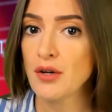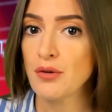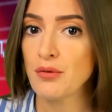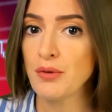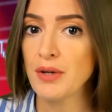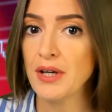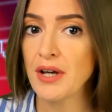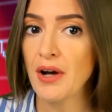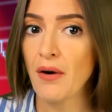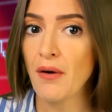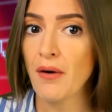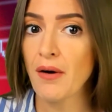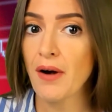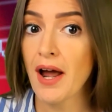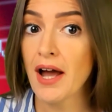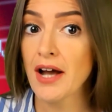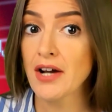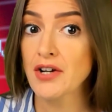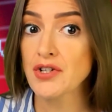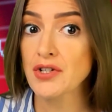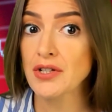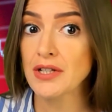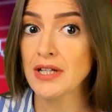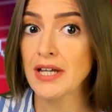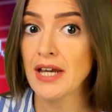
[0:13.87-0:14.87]
we are
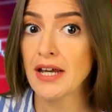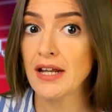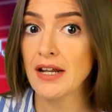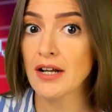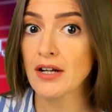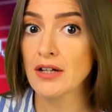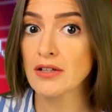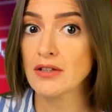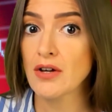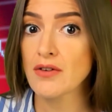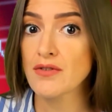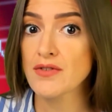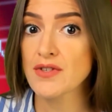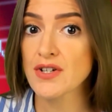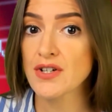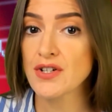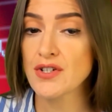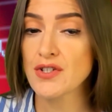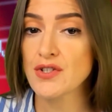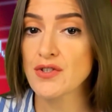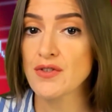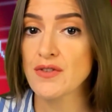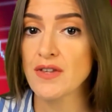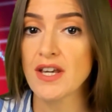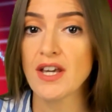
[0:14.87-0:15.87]
actually getting closer
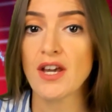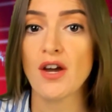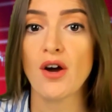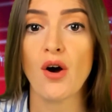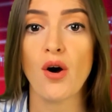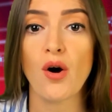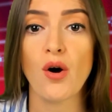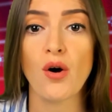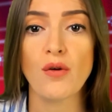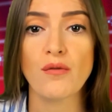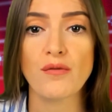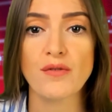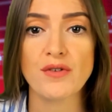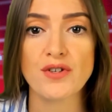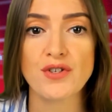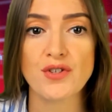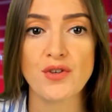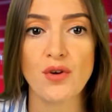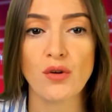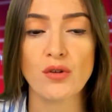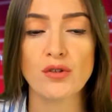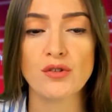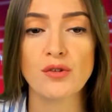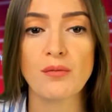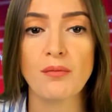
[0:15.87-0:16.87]
to the
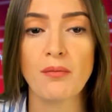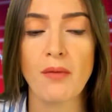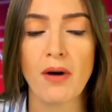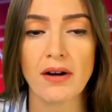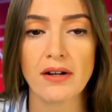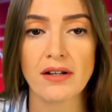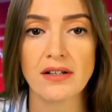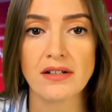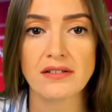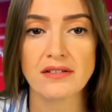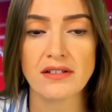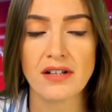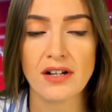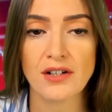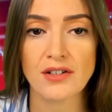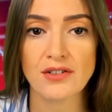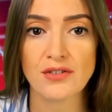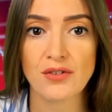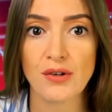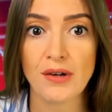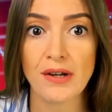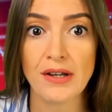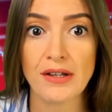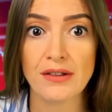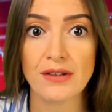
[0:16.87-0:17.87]
oversold market
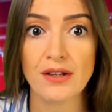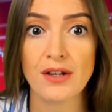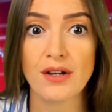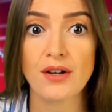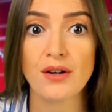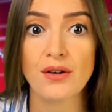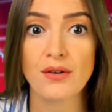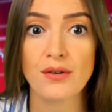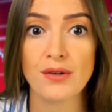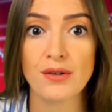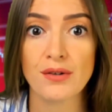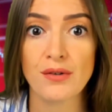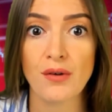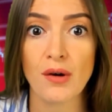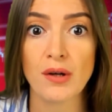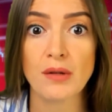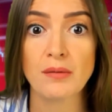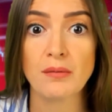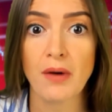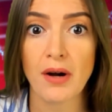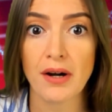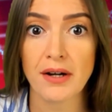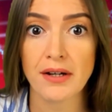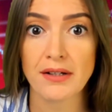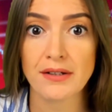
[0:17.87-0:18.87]
territory in the crude oil
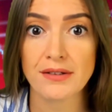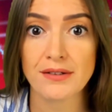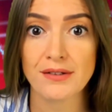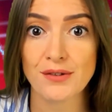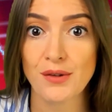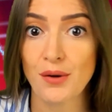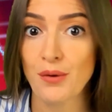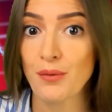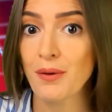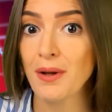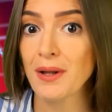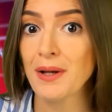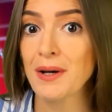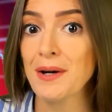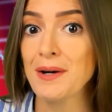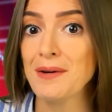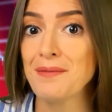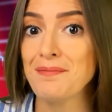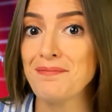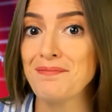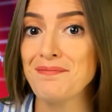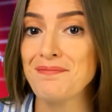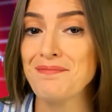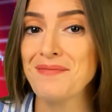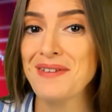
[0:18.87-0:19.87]
market. So,
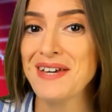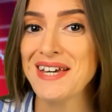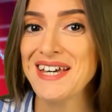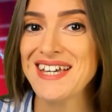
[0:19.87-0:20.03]
welcome.